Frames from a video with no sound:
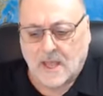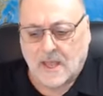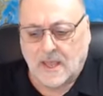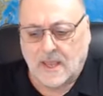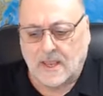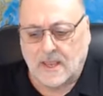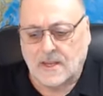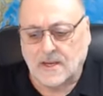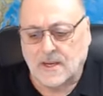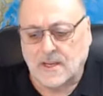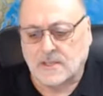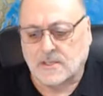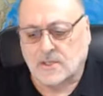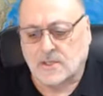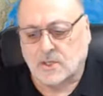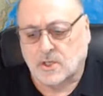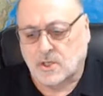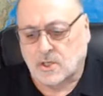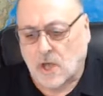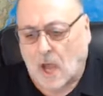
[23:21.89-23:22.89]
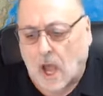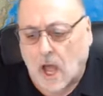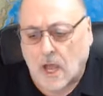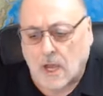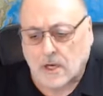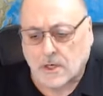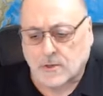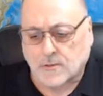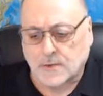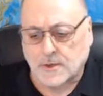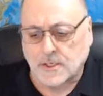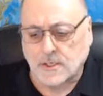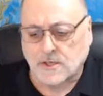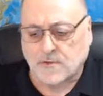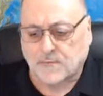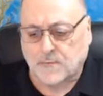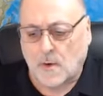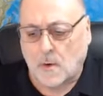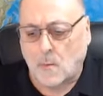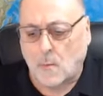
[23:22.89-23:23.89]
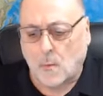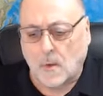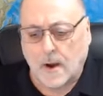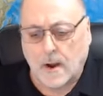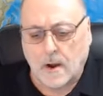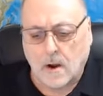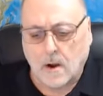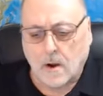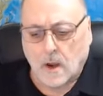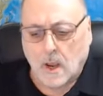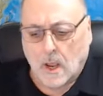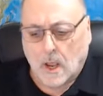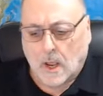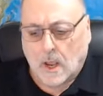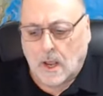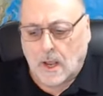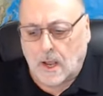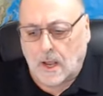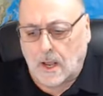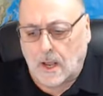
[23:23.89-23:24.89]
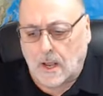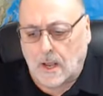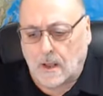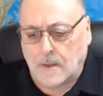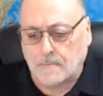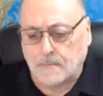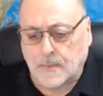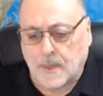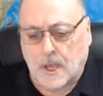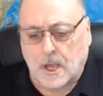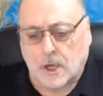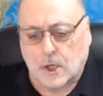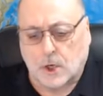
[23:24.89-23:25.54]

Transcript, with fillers: in its doctrines from where um, uh,